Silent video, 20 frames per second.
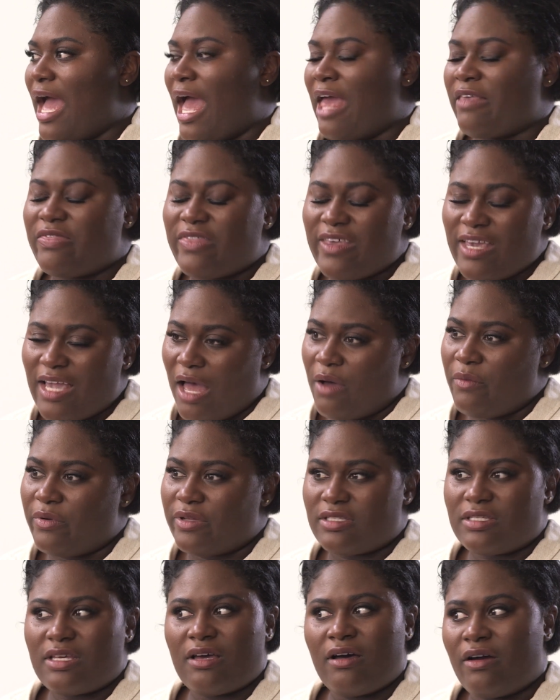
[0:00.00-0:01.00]
I think I
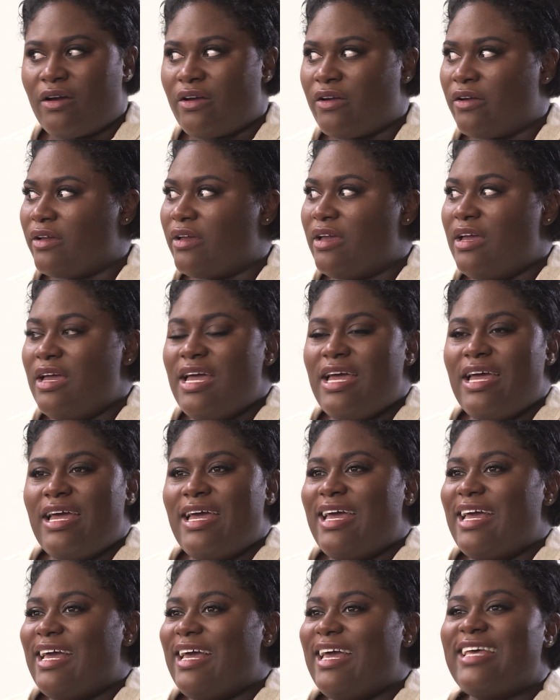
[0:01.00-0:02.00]
would tell her,
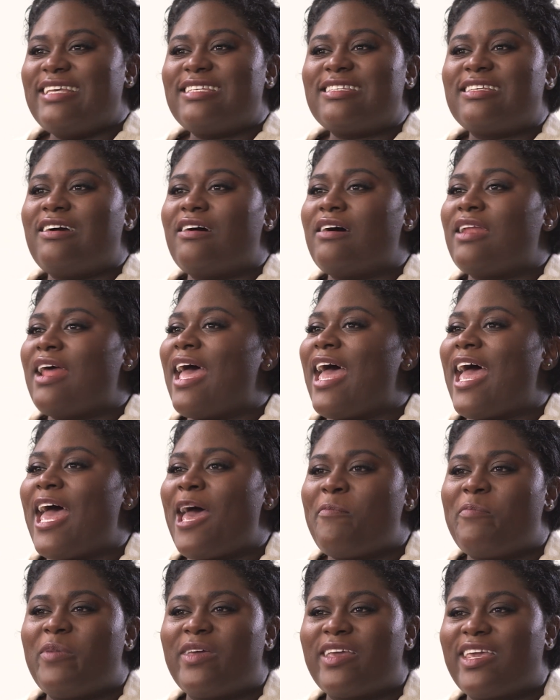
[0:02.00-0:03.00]
it's gonna
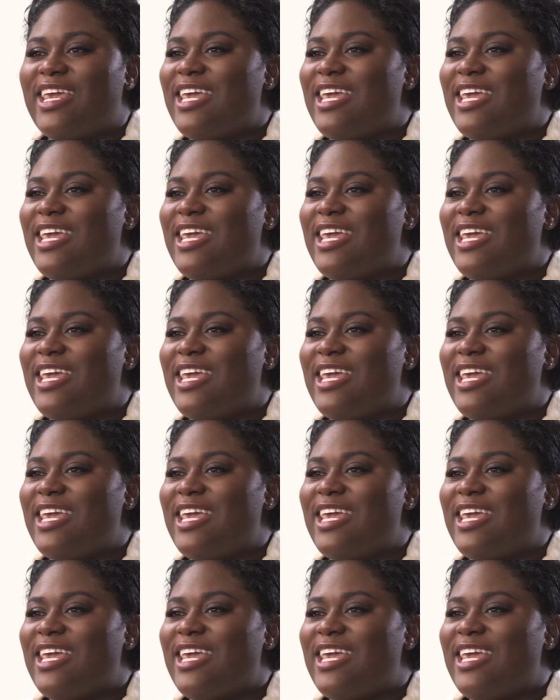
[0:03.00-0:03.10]
happen,